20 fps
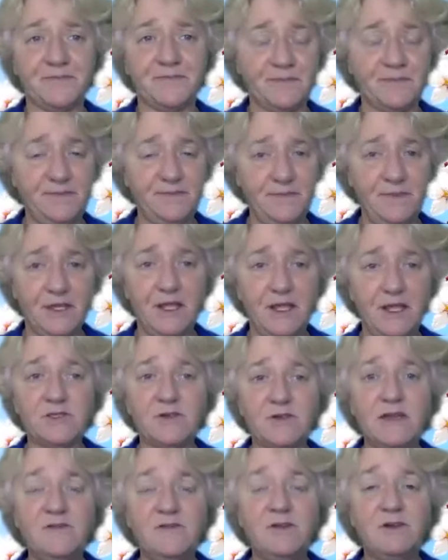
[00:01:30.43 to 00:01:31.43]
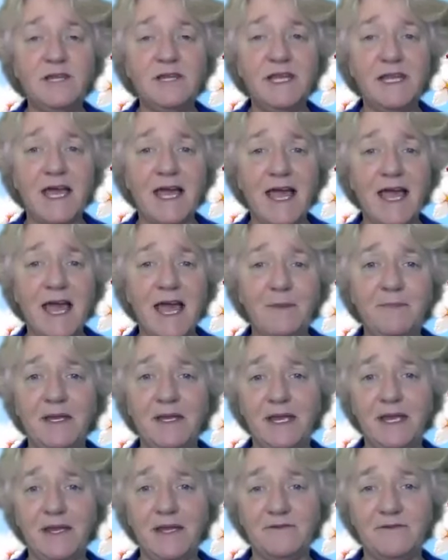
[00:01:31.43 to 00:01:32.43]
So if you lead a happy
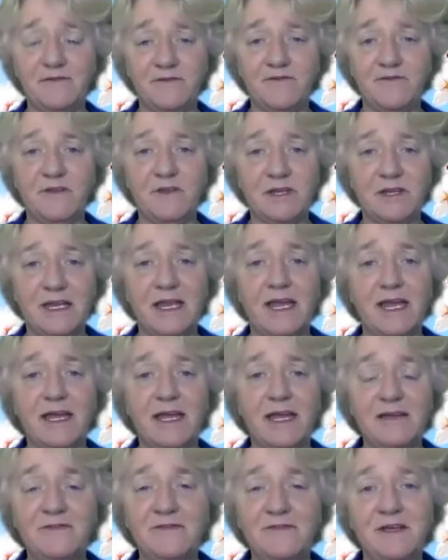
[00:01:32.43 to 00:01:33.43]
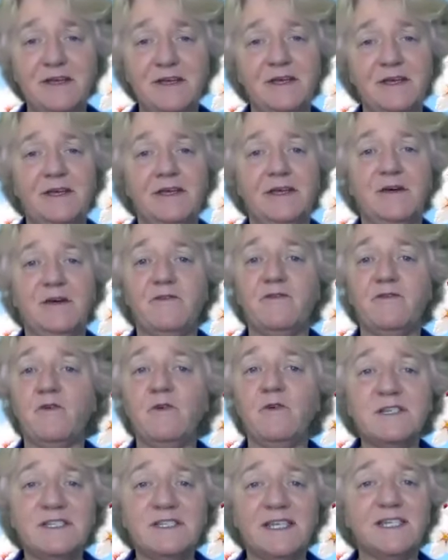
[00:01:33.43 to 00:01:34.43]
and fulfilled life, of
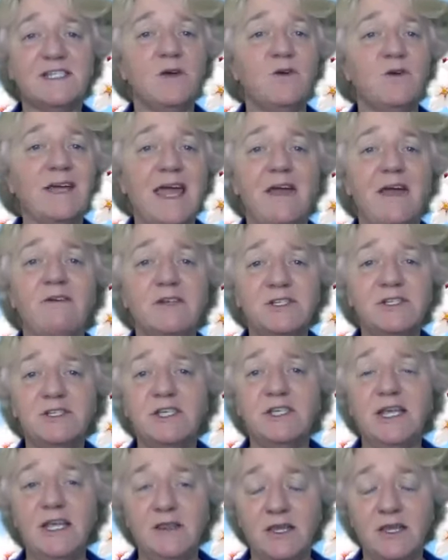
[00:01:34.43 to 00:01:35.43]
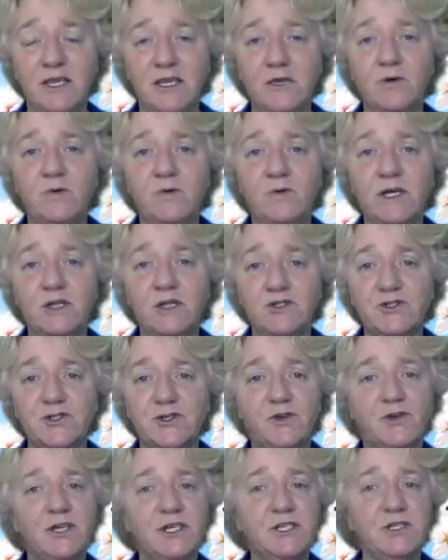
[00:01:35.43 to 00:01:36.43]
course, there's no guarantee that you will
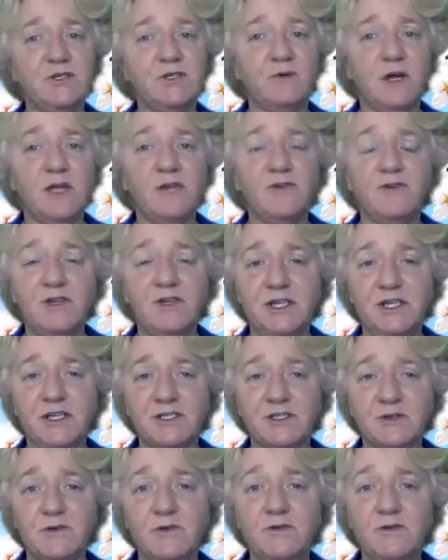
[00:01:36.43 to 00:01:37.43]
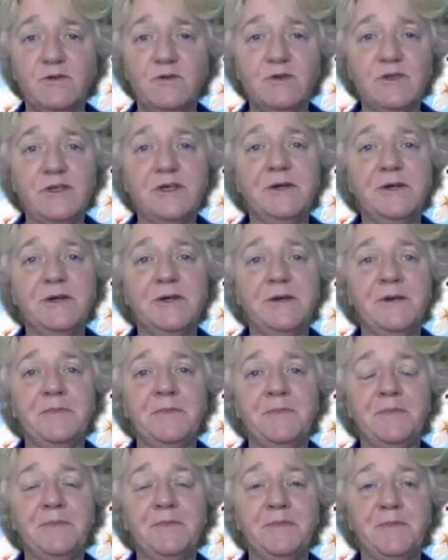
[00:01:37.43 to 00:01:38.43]
turn into 100 years old,
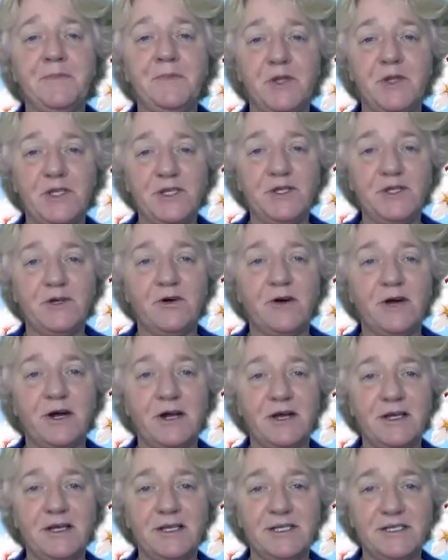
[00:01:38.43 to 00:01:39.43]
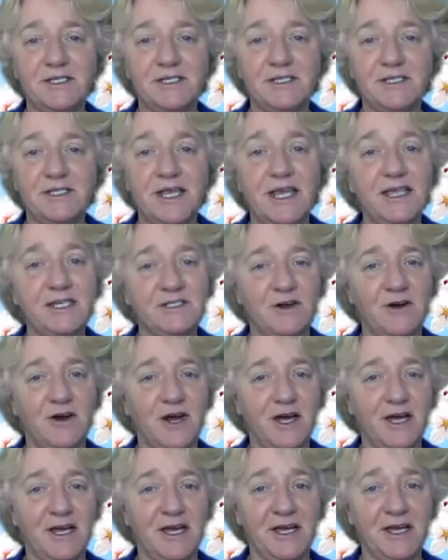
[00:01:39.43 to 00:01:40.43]
but your stakes are
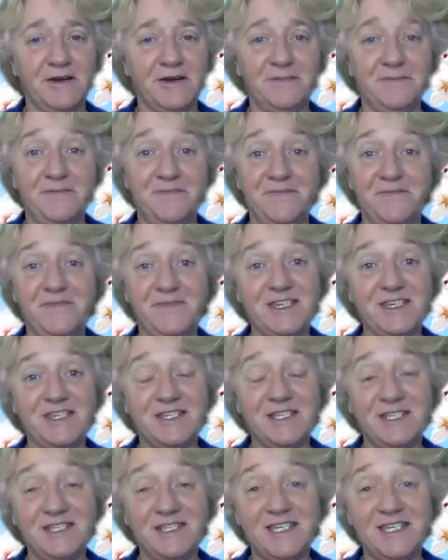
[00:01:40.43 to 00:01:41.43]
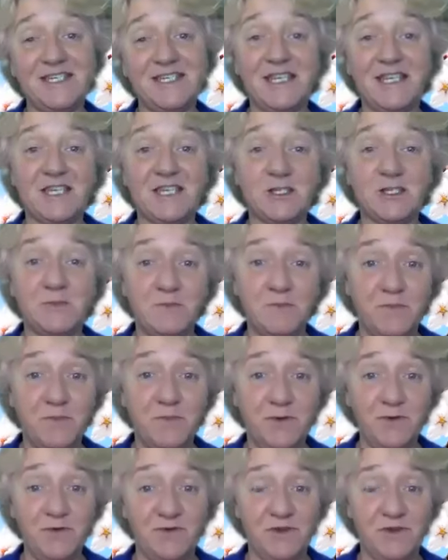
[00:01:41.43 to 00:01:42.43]
higher. The statistics
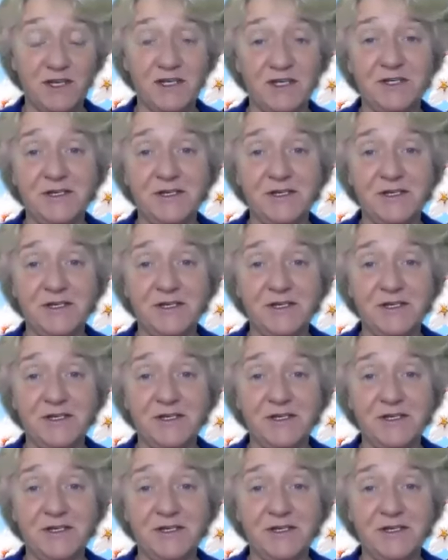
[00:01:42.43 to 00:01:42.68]
prove it.